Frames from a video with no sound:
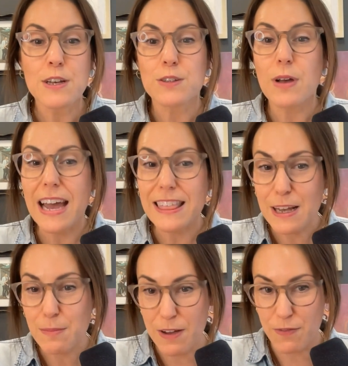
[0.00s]
So I
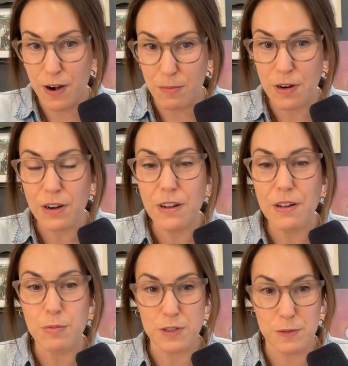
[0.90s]
think my farm
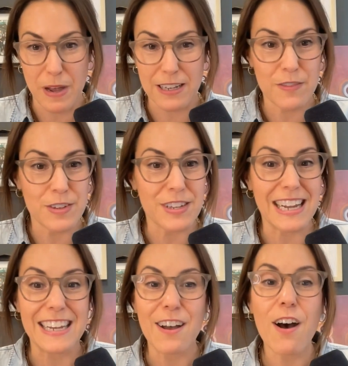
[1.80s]
girl perspective is
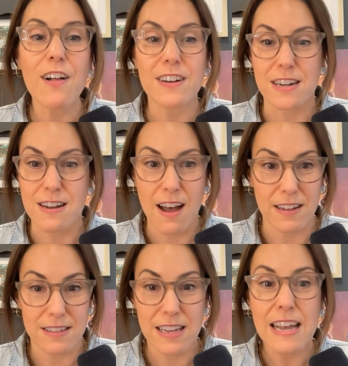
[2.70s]
y'all are
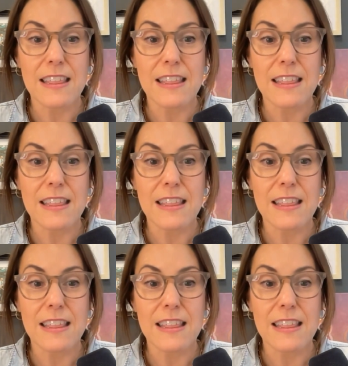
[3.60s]
nuts.